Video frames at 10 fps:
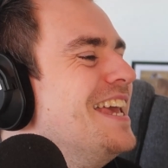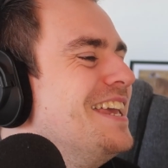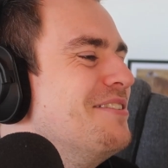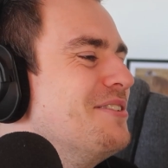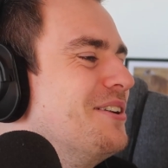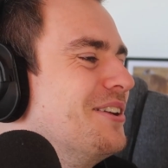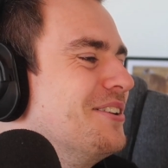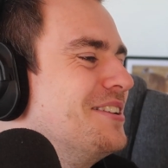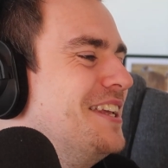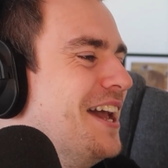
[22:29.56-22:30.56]
Yeah, very
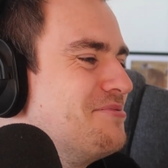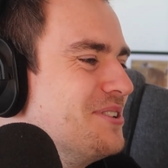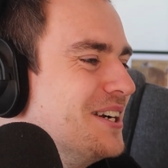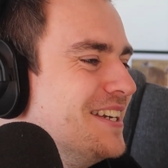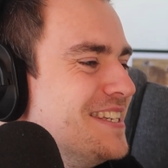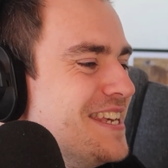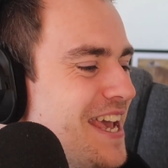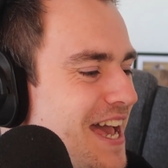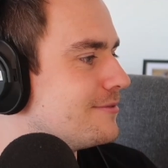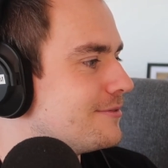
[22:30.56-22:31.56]
good. Yeah,
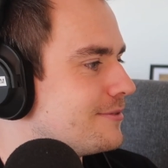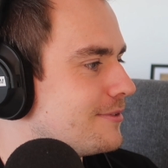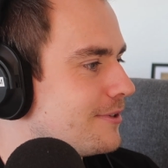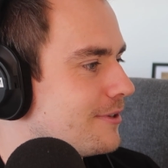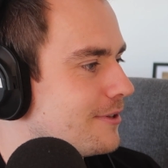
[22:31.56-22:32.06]
fair.